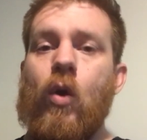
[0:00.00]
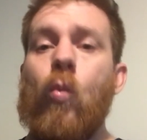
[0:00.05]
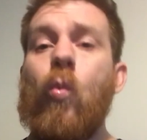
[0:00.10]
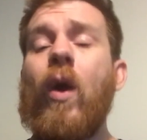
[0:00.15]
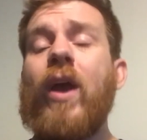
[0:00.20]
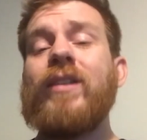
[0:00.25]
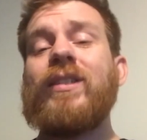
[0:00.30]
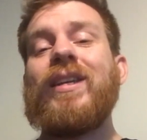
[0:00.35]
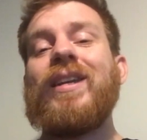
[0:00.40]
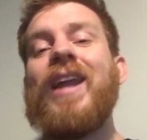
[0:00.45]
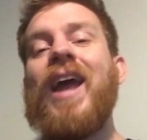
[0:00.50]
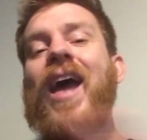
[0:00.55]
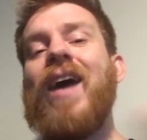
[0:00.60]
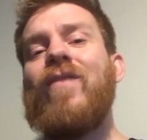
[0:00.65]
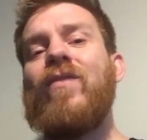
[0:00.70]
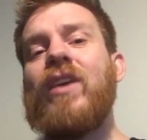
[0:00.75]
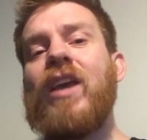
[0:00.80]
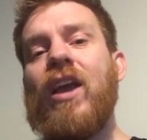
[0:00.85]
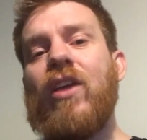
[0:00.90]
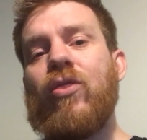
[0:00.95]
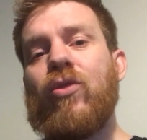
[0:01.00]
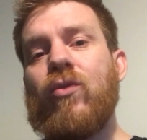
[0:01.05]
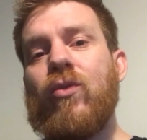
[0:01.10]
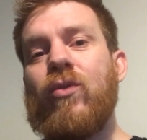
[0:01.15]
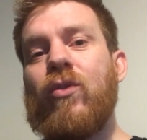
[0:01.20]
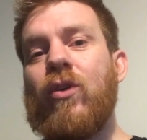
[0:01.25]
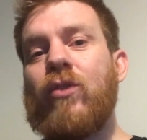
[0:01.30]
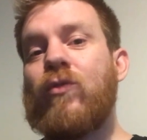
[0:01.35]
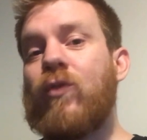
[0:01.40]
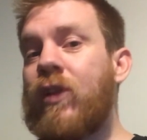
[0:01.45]
ways to navigate
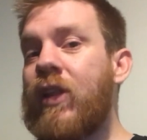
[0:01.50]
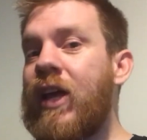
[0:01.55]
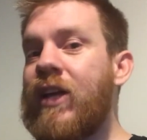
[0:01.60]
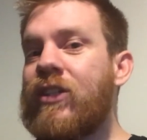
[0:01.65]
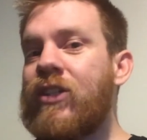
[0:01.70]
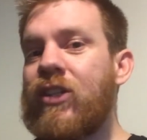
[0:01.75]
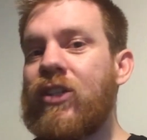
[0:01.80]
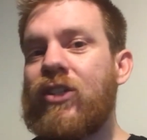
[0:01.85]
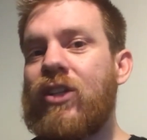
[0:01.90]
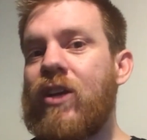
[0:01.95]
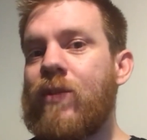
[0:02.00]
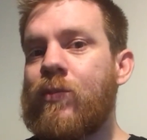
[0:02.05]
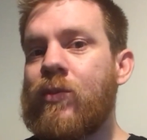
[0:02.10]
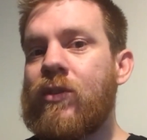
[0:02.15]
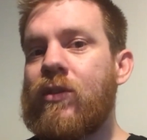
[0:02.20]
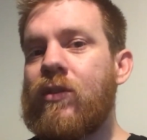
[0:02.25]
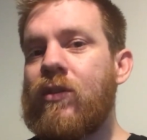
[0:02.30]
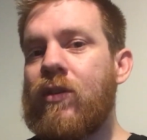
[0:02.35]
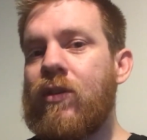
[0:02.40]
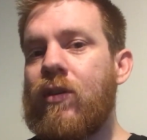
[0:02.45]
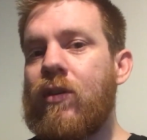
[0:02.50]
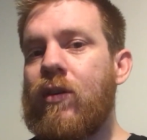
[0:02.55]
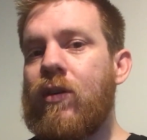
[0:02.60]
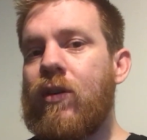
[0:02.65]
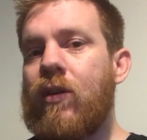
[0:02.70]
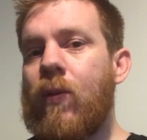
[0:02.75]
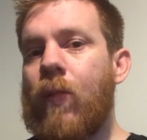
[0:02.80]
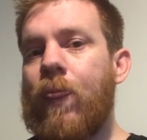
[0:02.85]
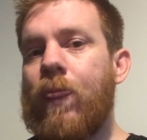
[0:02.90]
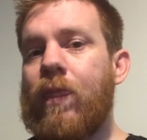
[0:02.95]
through those relationships
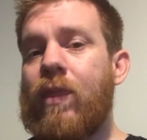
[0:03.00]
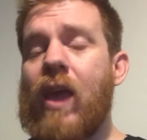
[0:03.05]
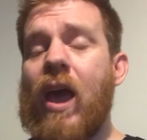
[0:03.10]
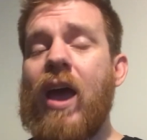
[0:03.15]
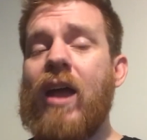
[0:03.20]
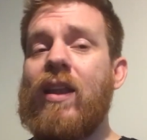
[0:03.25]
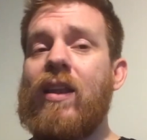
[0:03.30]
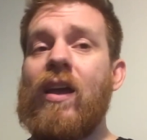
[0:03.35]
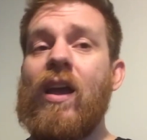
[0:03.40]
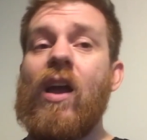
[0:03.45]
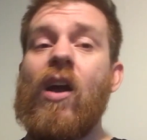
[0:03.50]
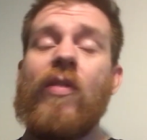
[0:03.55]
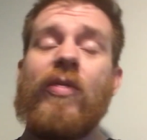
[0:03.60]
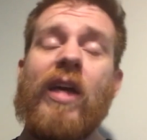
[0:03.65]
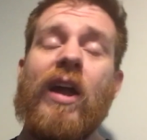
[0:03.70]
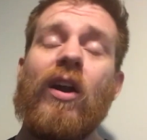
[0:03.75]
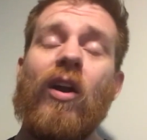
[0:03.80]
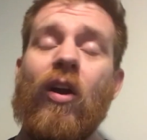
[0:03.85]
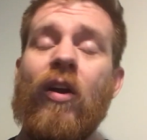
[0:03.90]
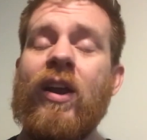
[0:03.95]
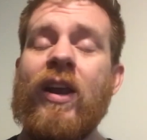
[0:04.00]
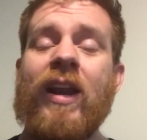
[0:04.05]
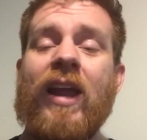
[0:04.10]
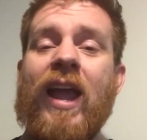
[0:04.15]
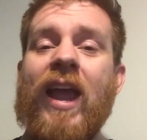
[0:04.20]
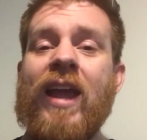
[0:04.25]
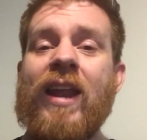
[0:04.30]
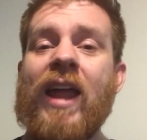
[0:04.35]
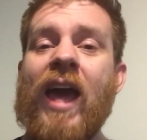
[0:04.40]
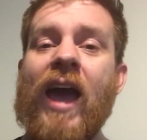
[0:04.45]
that, uh, that are in,
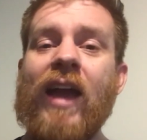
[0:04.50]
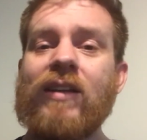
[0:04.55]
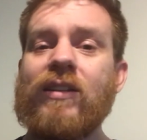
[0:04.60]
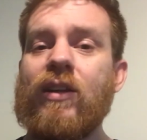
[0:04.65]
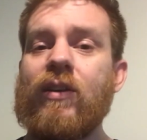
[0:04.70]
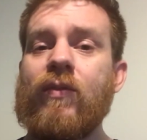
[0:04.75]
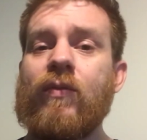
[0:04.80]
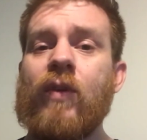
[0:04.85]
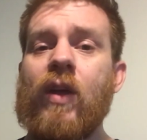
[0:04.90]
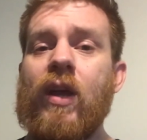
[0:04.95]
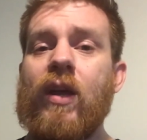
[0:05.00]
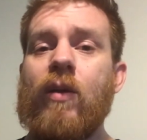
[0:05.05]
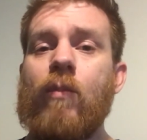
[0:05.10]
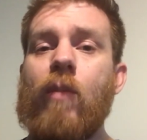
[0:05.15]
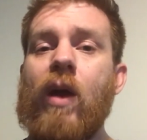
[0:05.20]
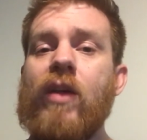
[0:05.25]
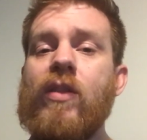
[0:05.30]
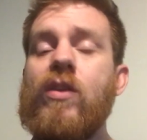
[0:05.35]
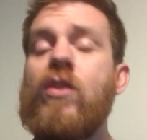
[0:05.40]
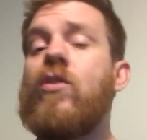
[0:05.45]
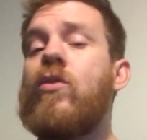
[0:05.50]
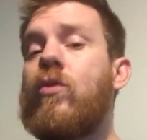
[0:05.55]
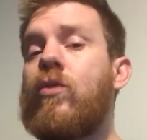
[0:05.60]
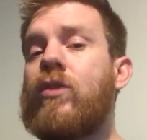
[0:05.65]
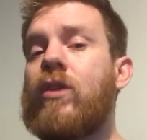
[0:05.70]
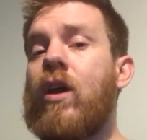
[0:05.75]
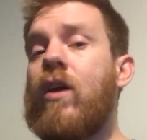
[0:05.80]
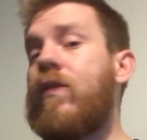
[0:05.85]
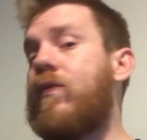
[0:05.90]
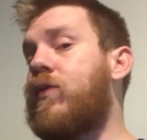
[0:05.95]
inactive by the
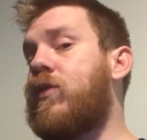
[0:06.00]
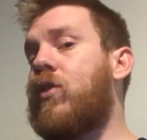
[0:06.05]
use of